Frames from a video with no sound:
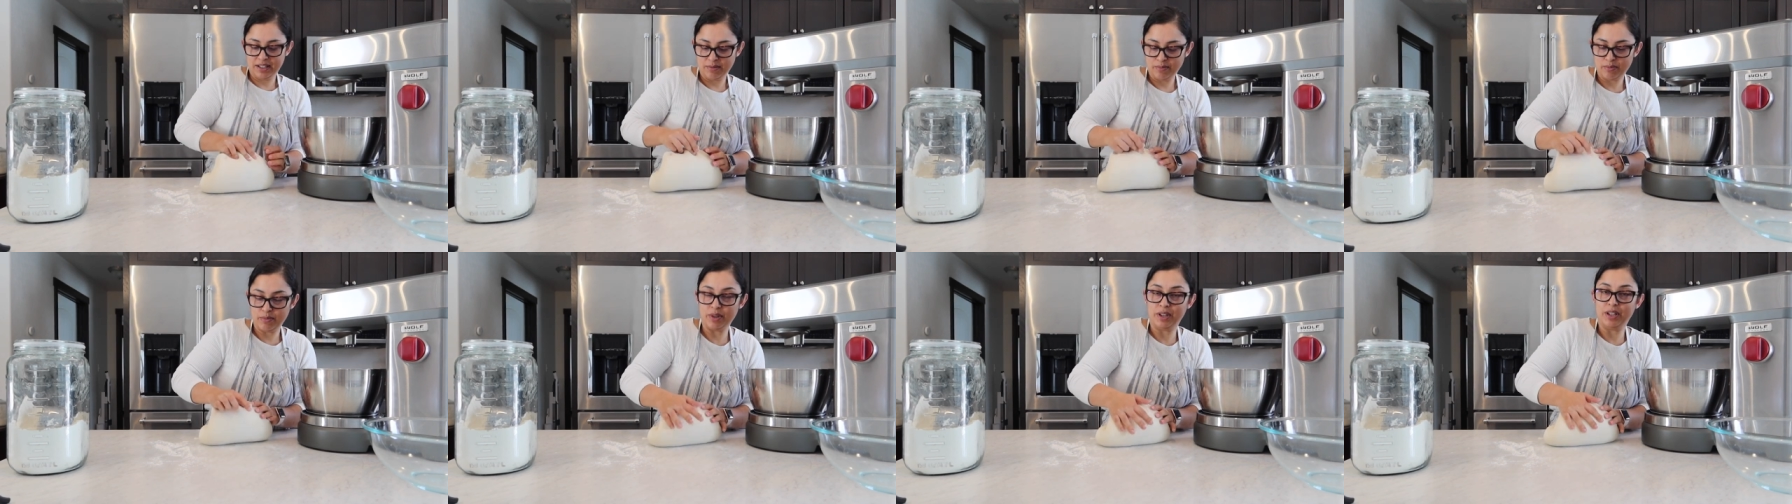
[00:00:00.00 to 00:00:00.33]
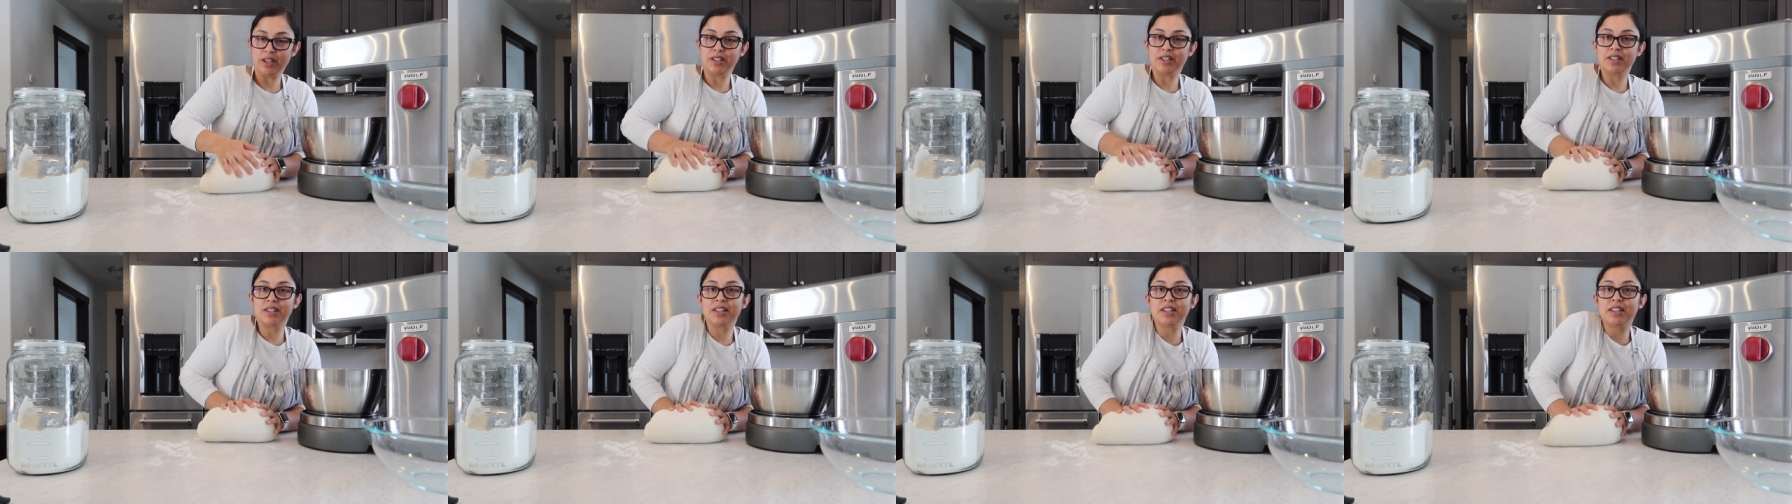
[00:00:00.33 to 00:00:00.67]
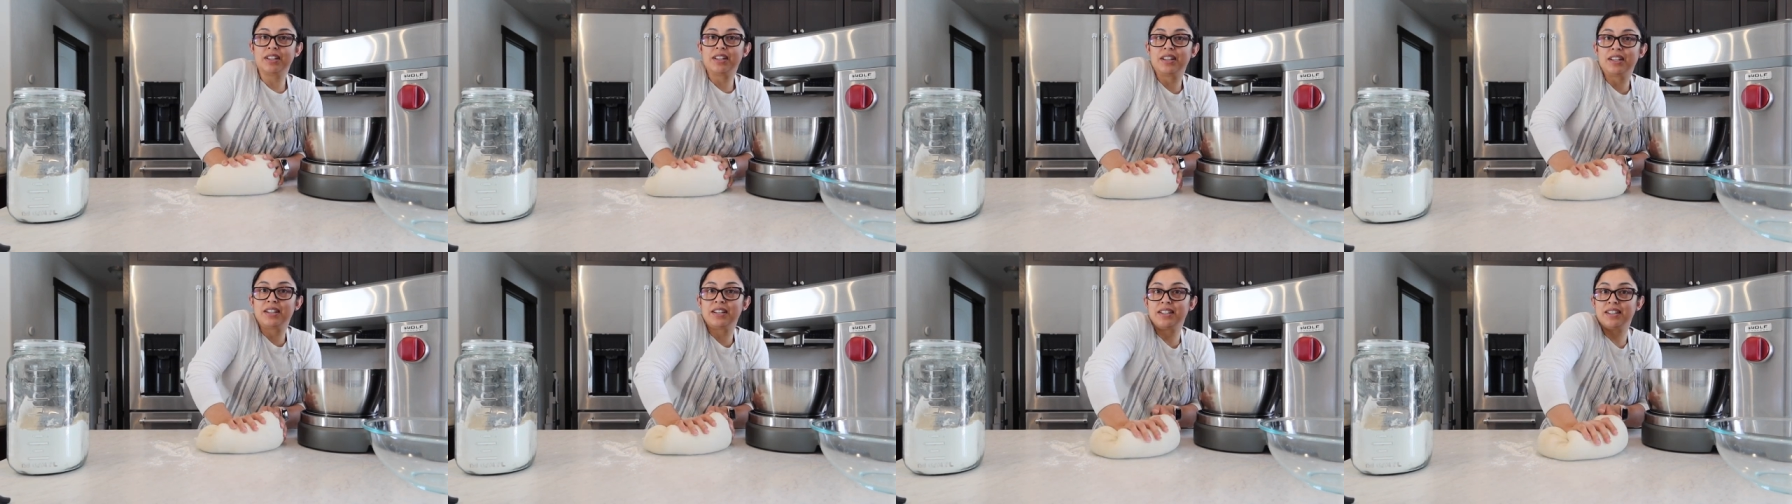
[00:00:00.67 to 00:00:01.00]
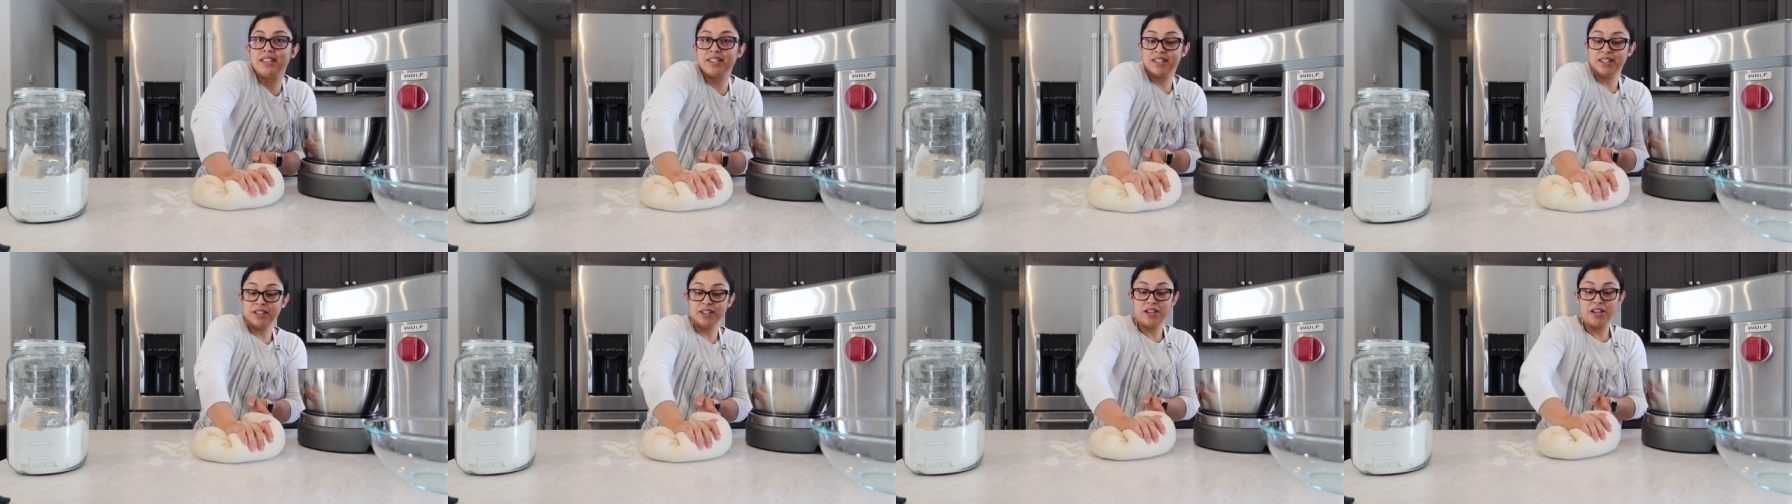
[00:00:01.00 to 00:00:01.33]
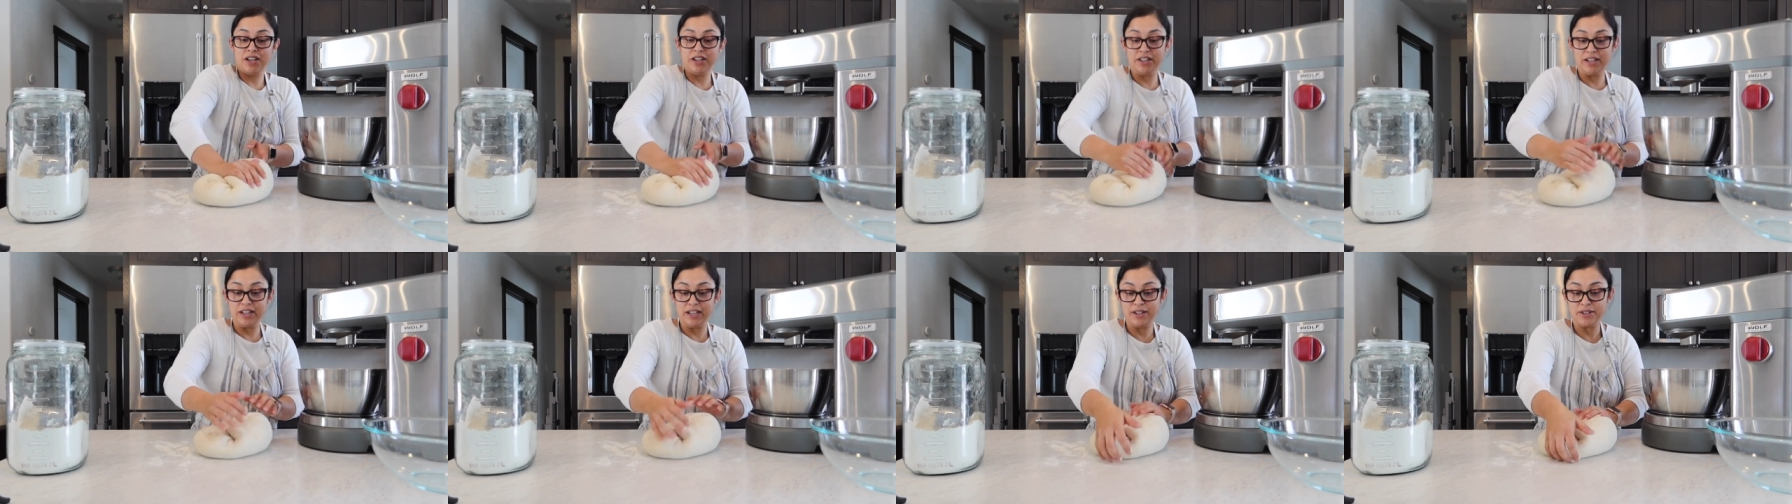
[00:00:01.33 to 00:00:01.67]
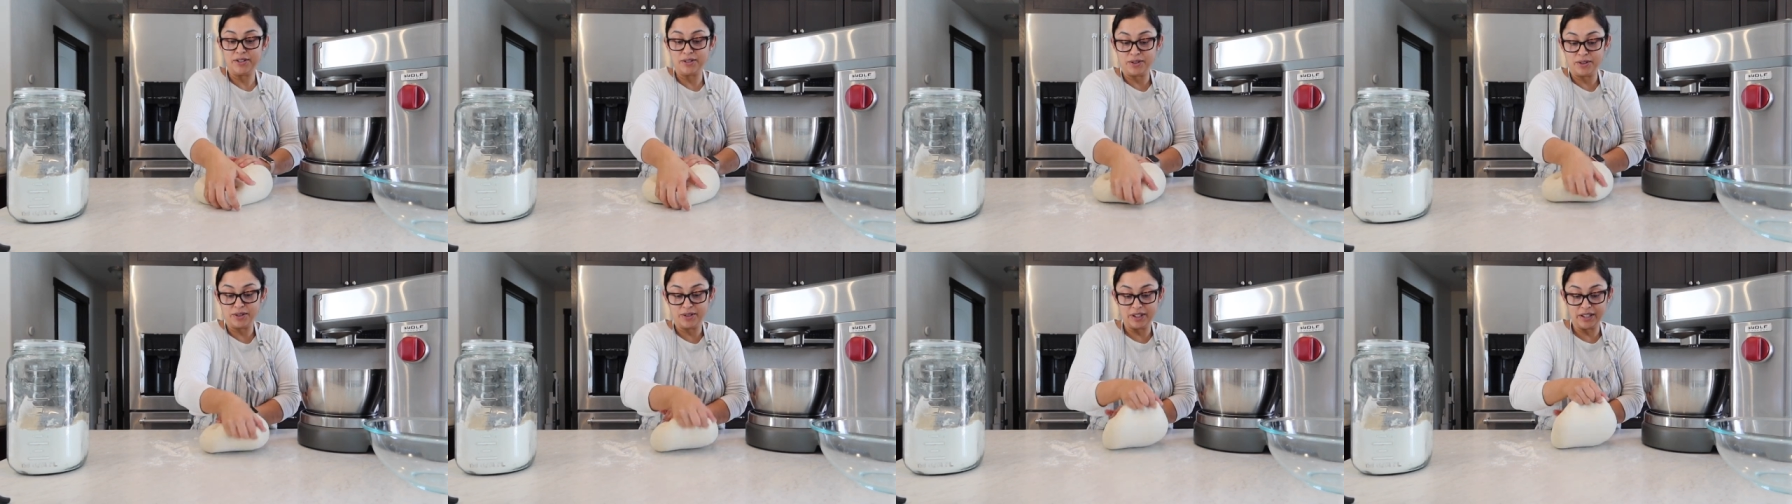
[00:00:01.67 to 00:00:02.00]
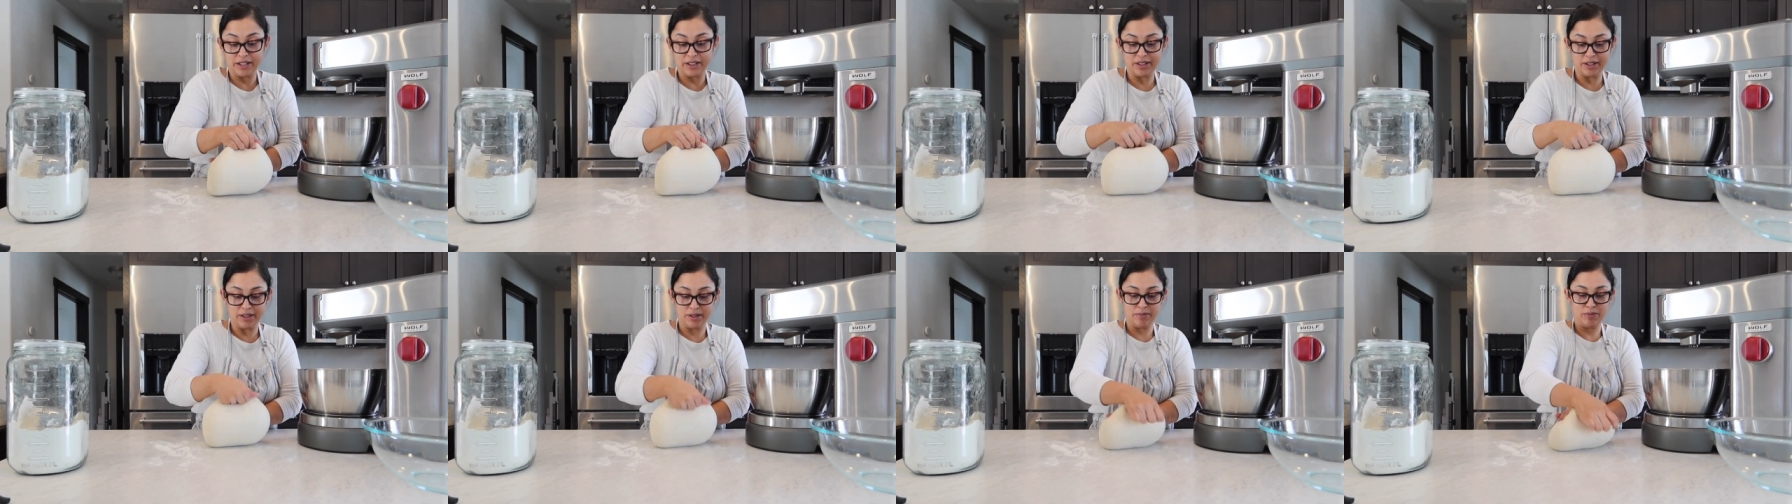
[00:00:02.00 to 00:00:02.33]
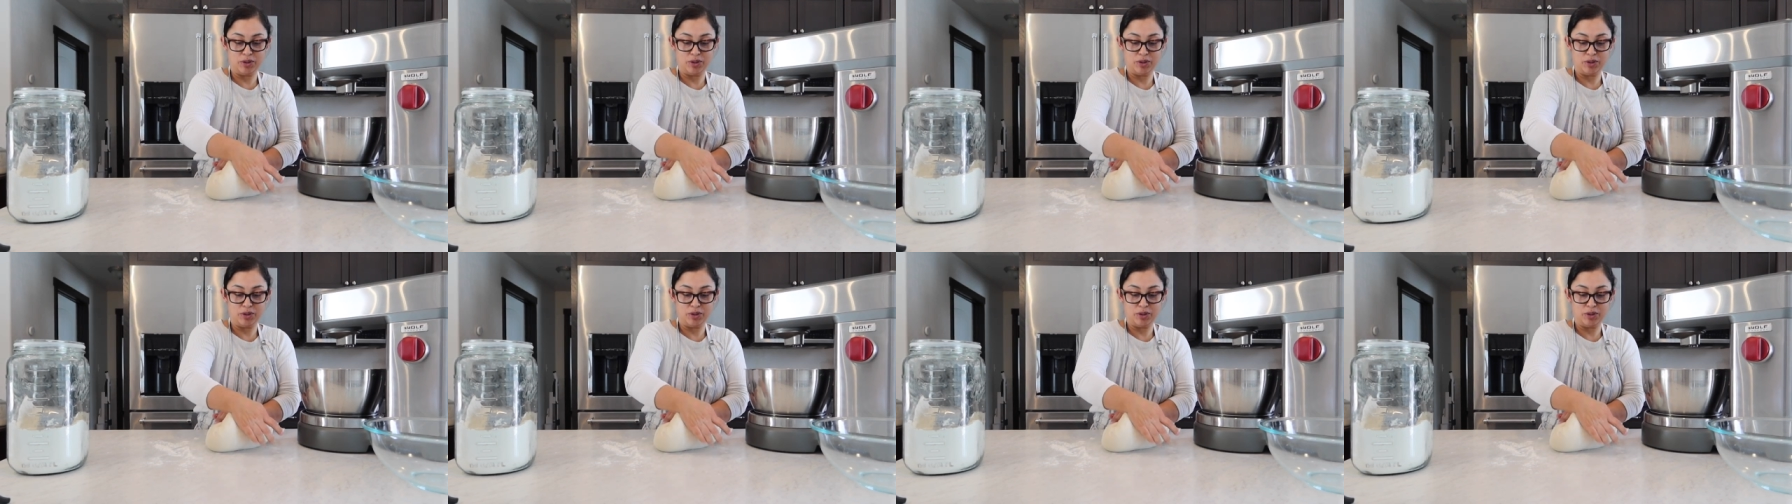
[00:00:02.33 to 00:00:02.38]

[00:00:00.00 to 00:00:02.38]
but it is a lot nicer that the